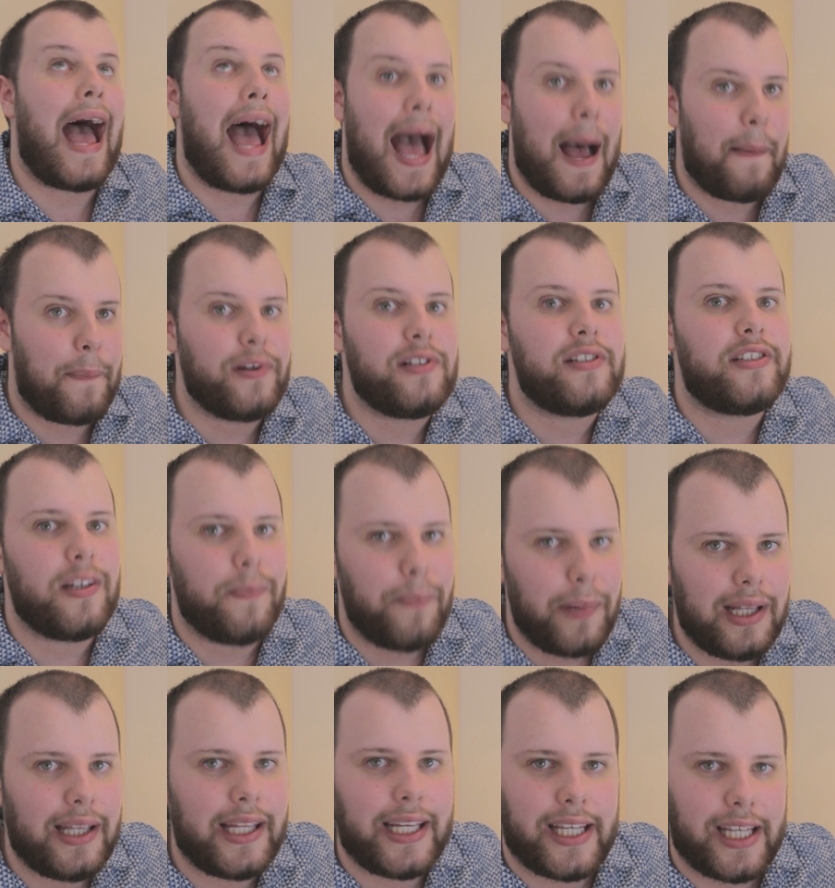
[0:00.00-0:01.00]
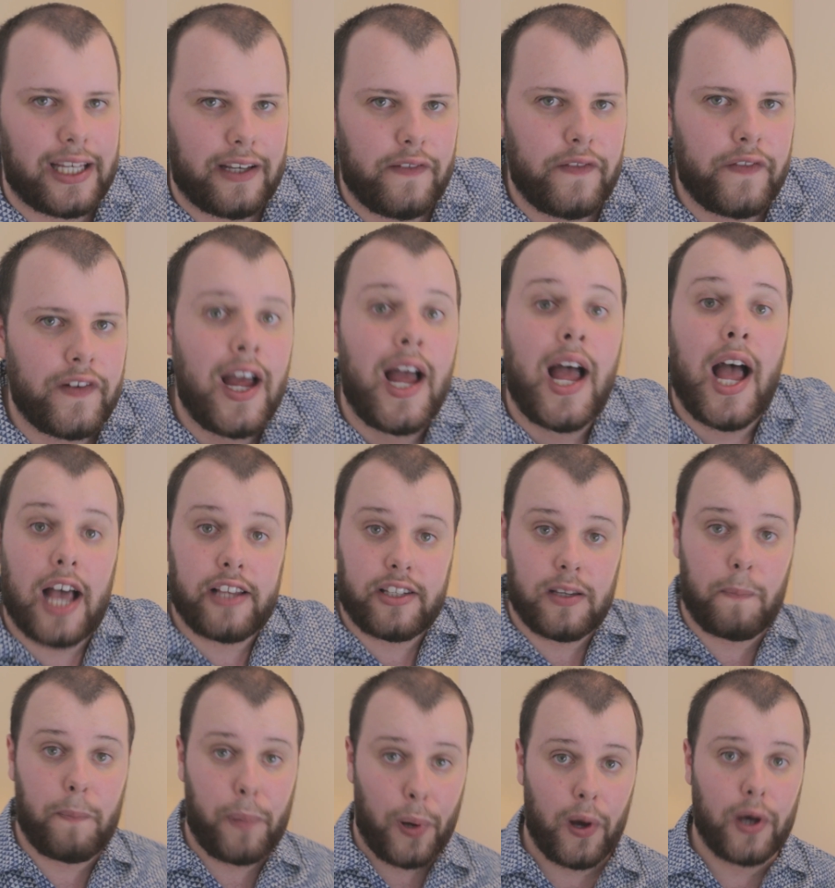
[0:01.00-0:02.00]
happen to believe, as
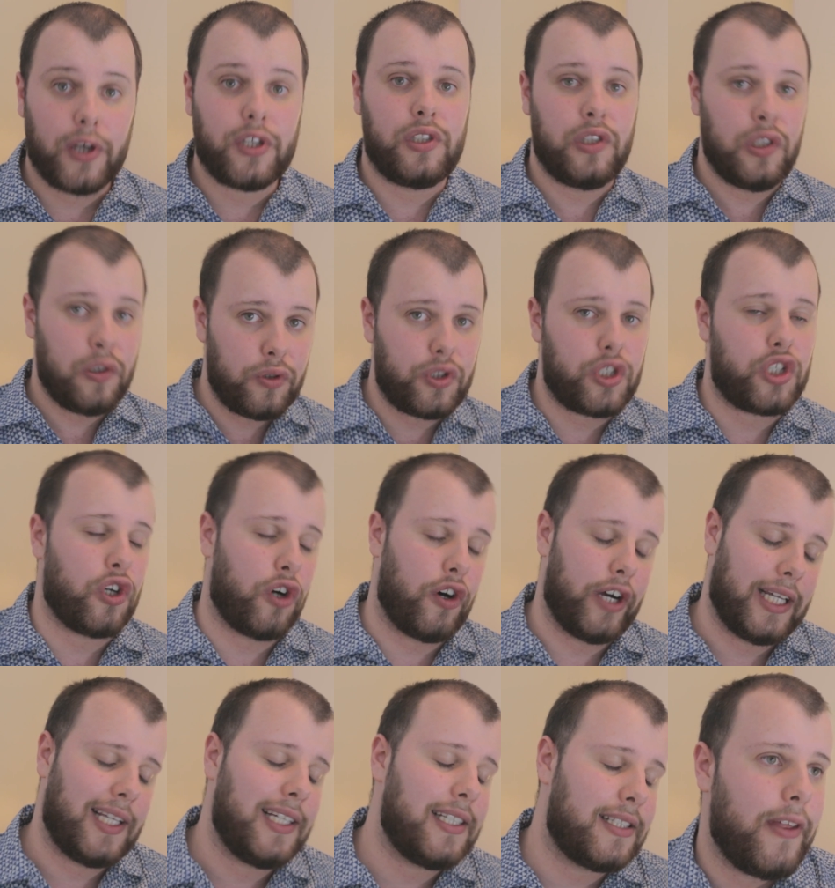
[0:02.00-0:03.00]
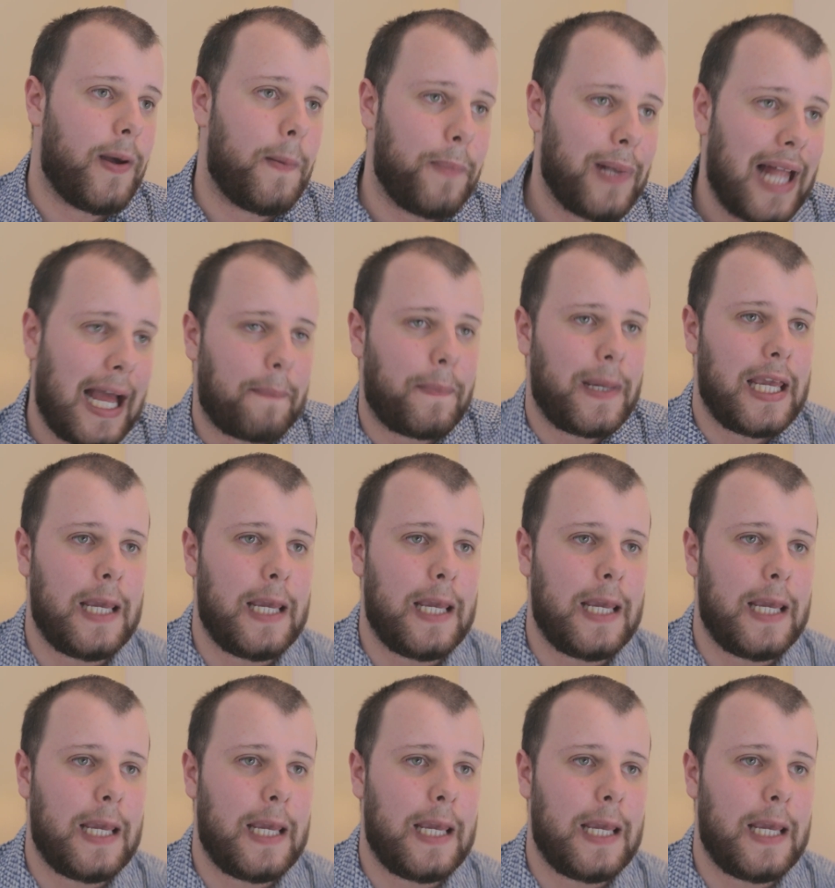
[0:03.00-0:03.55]
a personal choice, that black